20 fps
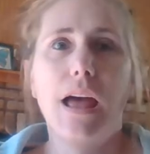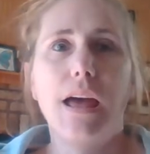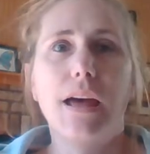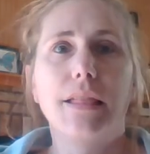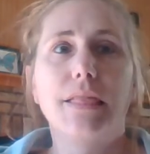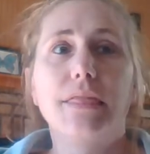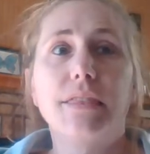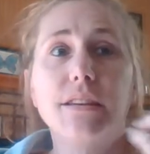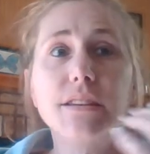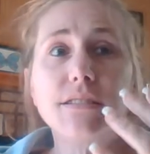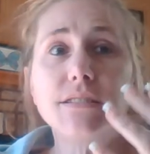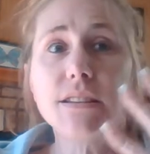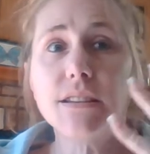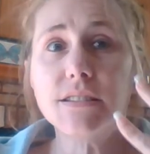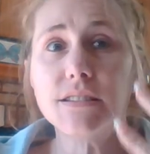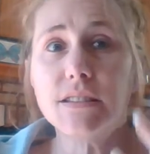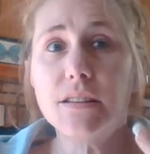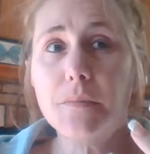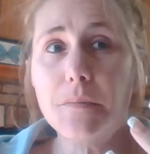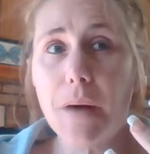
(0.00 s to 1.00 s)
And this
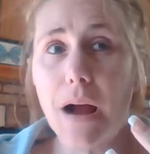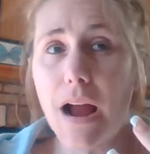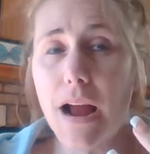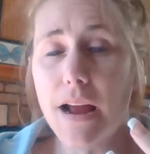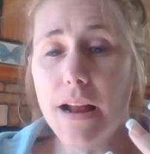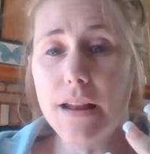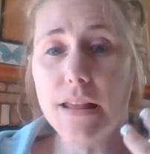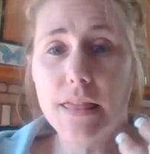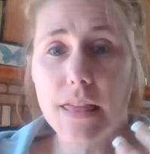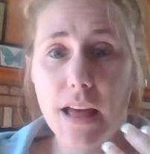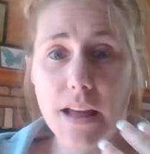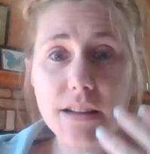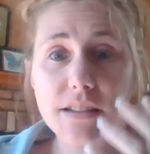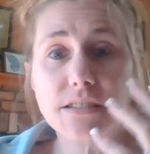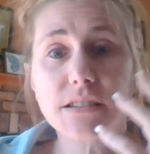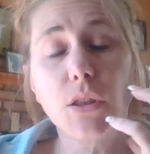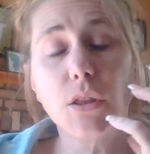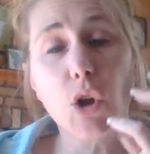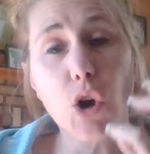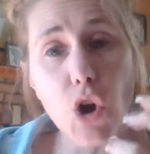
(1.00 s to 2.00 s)
is the mind that
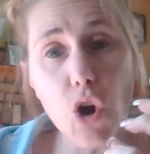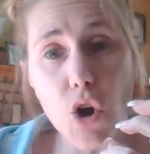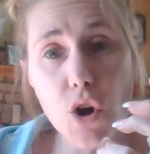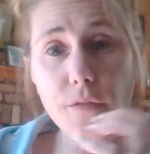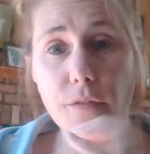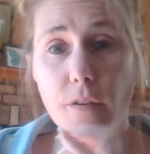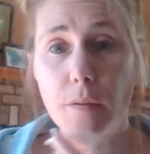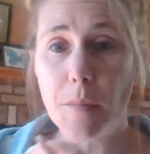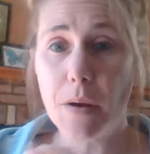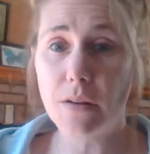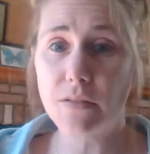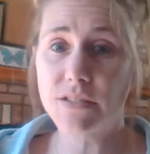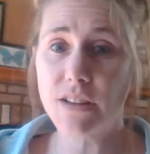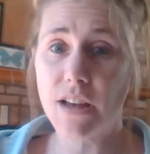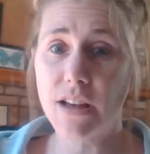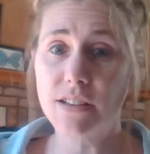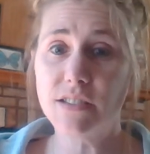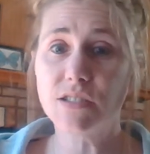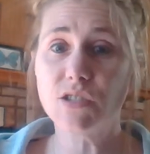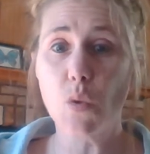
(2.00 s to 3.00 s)
is learned from
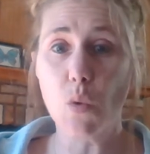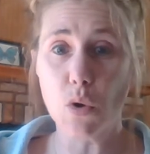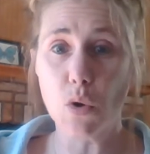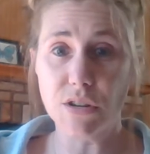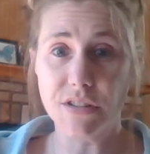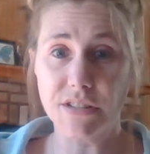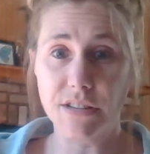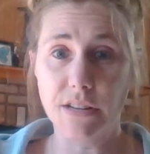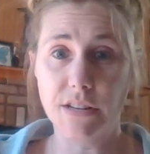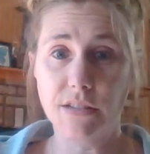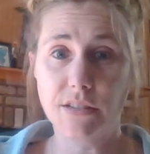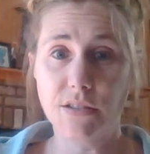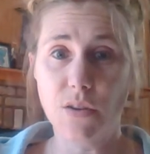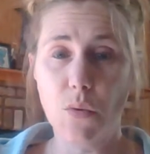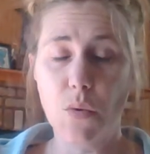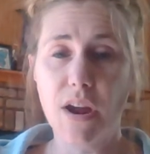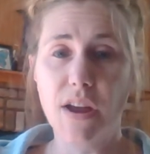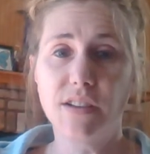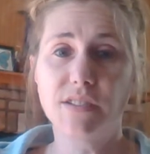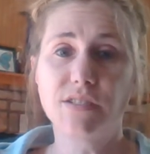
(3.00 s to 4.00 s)
outside sources.
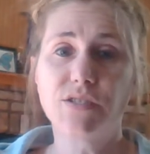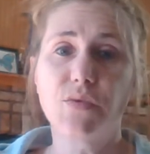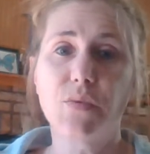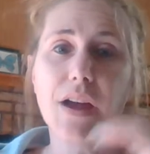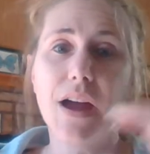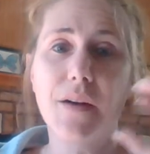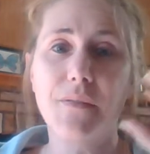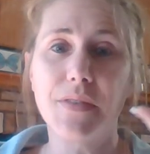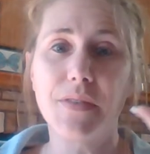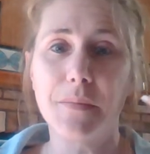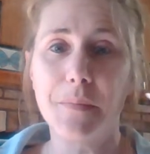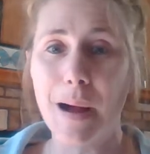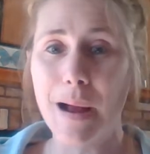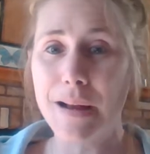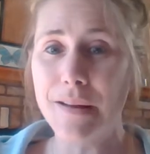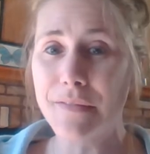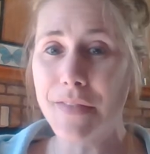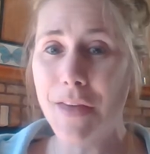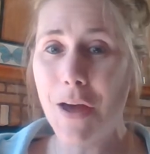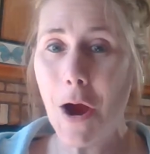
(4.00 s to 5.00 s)
Okay, so we have the
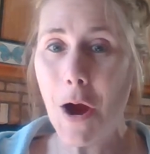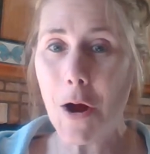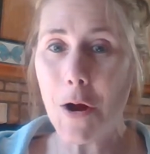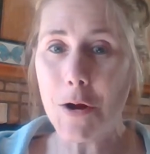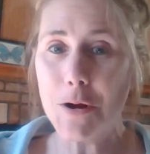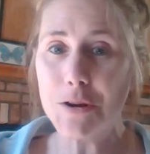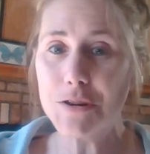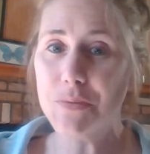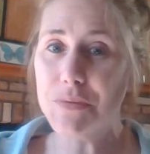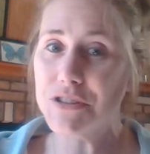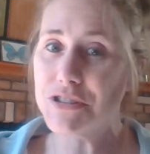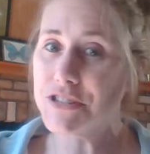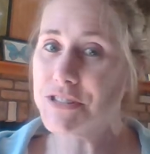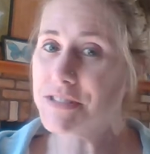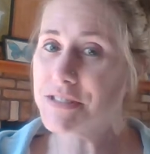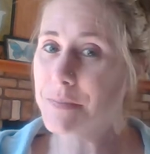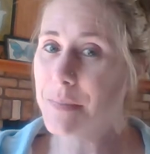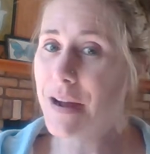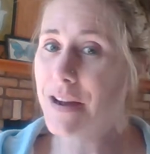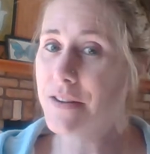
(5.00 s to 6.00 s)
mind of the heart, which
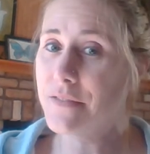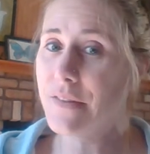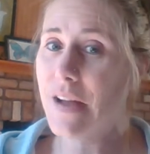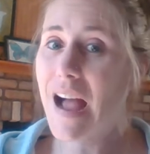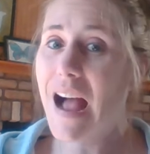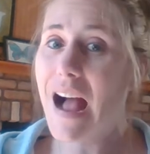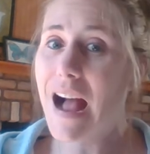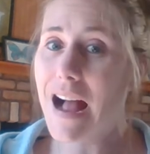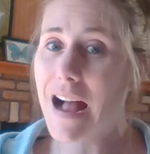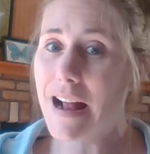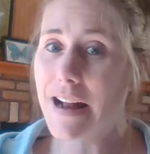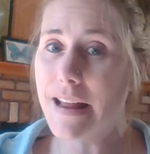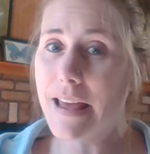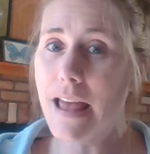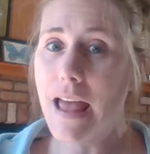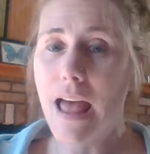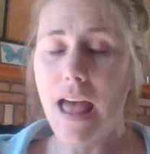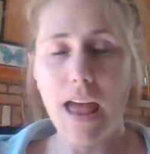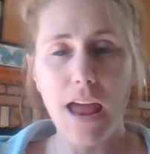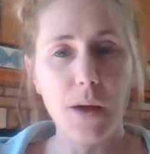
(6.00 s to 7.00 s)
is the mind of God,
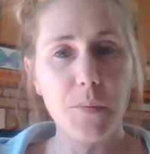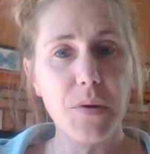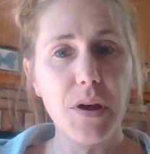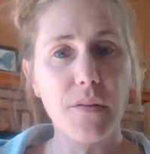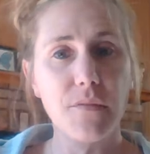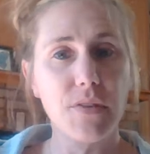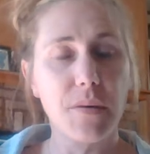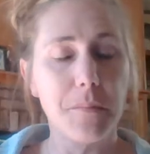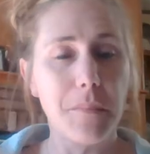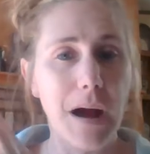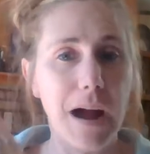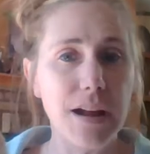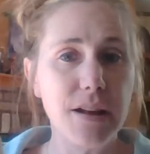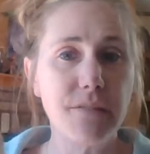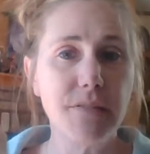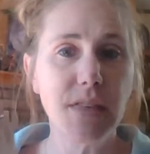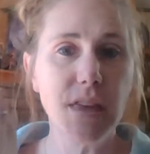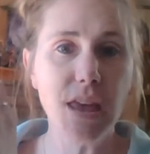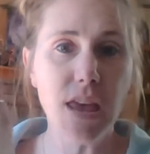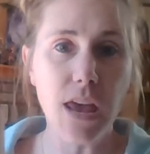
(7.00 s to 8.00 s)
and we have the mind
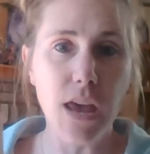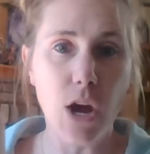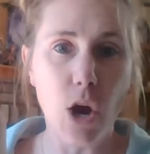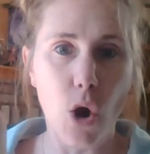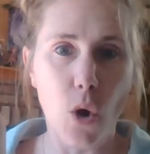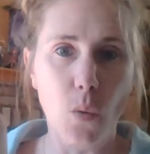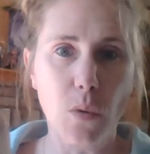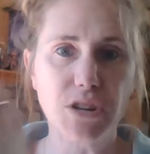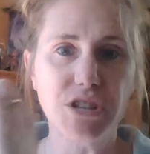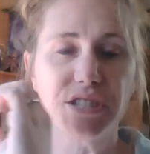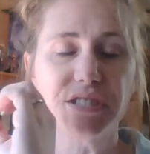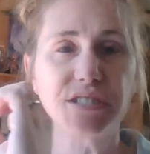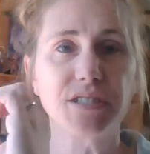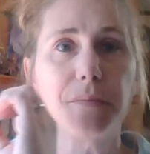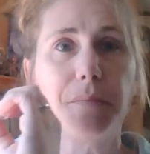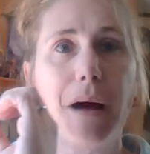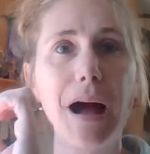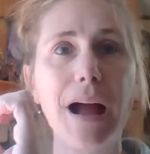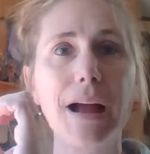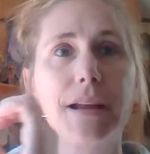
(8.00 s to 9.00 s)
of the ego, which is
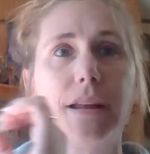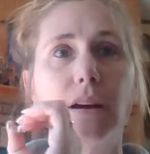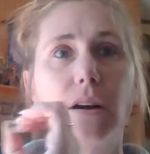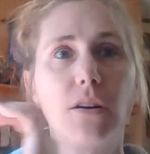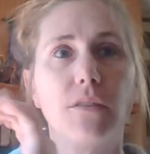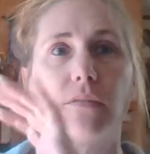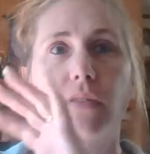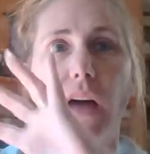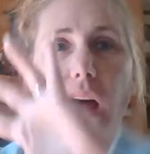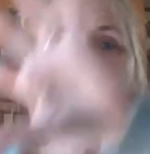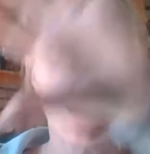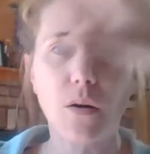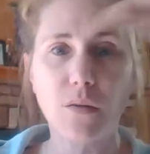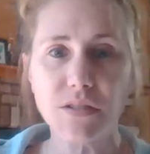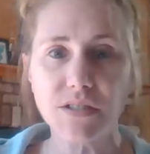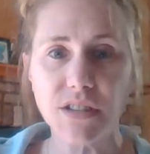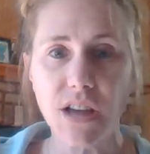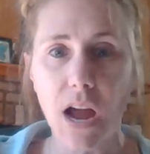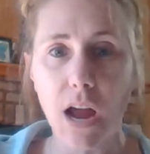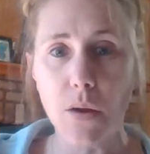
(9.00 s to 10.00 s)
the mind of the
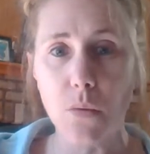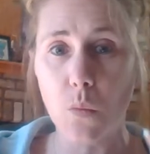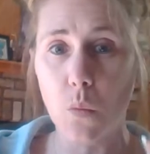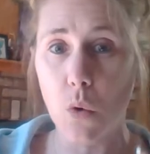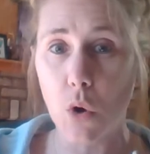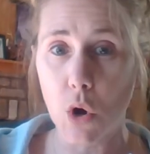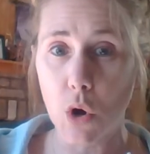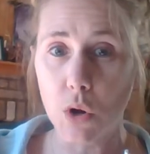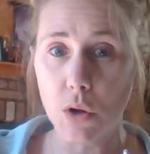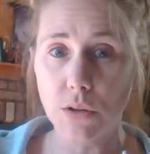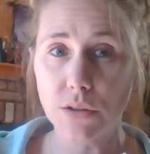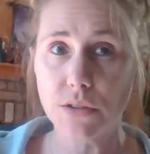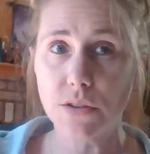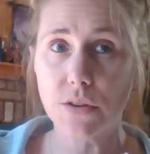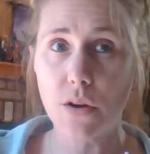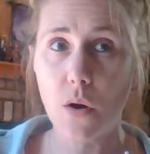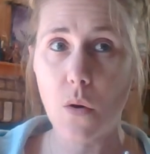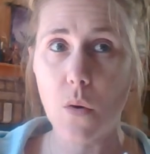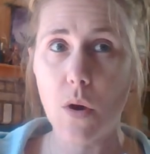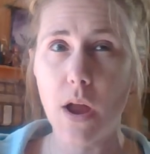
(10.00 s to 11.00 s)
outside world.
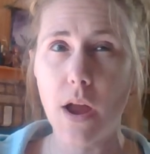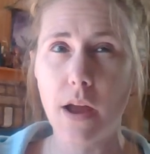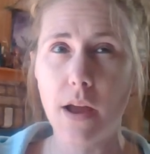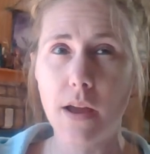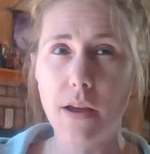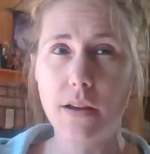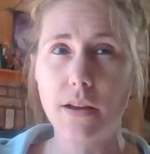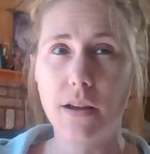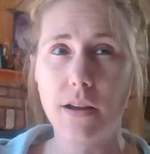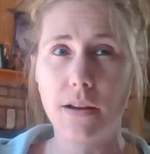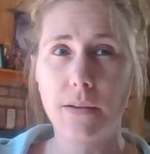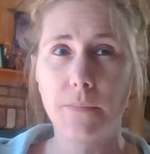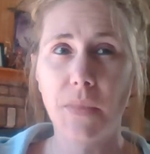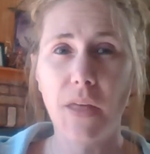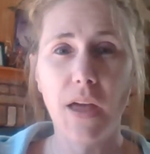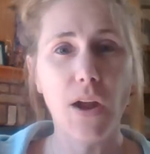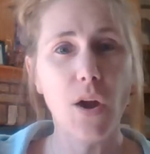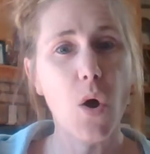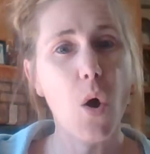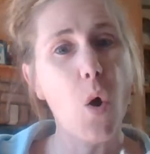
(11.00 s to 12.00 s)
Okay,
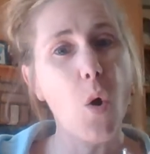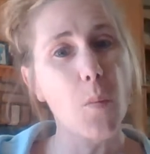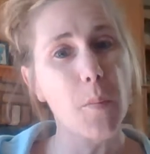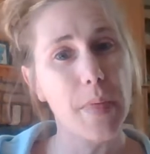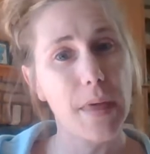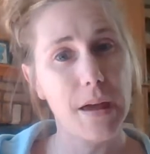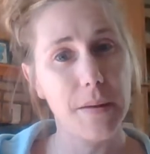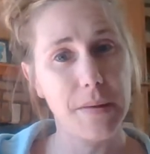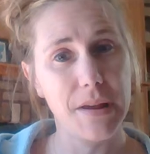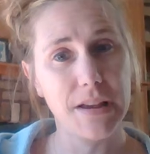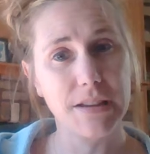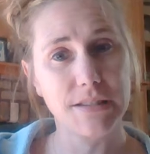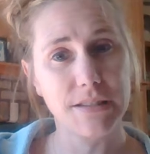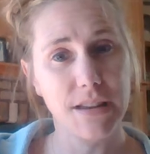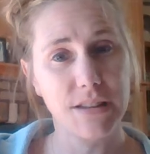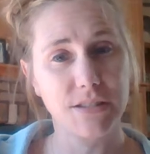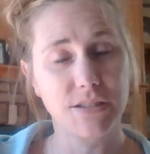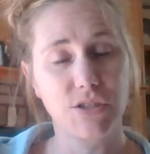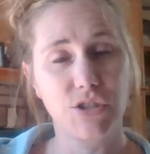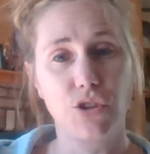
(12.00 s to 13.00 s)
I hope that makes
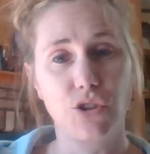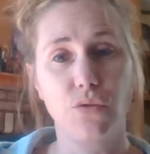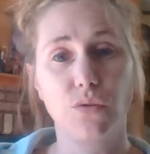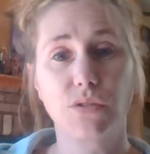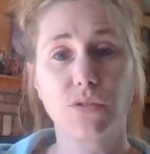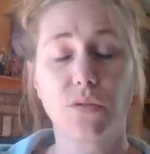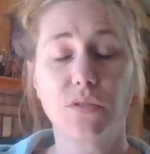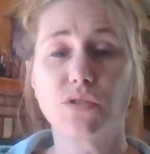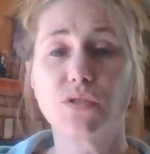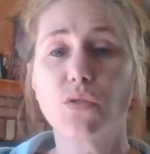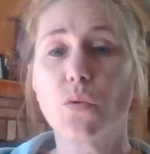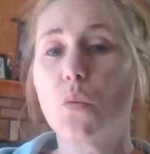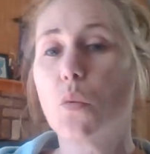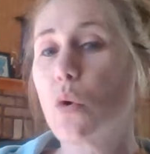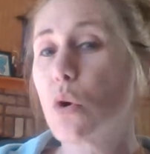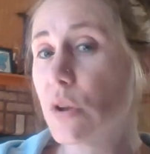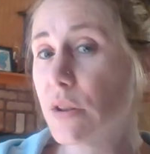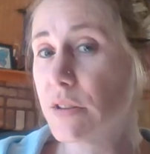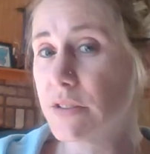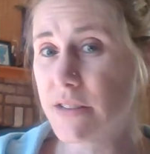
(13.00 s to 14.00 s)
sense to you. So it's the
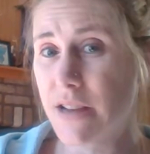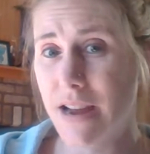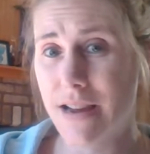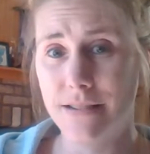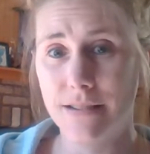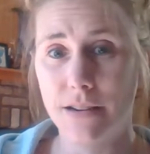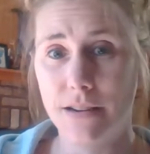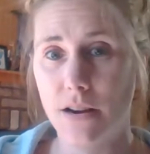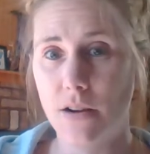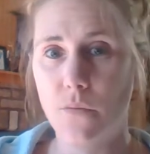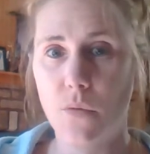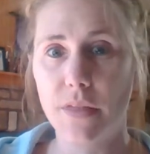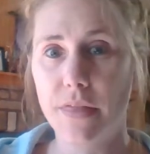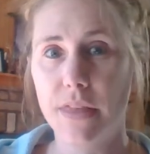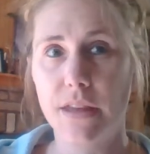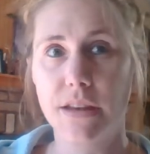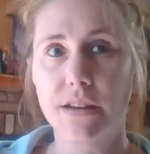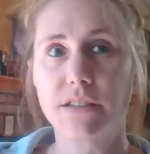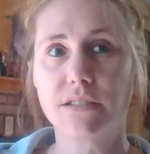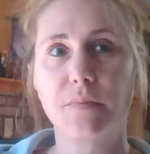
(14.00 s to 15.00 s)
world's idea of what
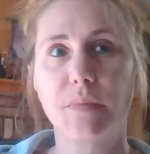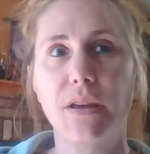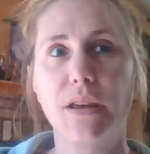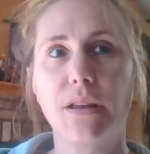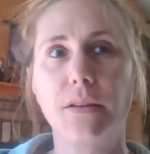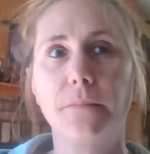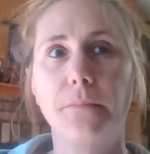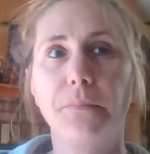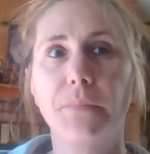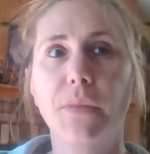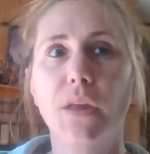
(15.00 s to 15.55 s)
things mean.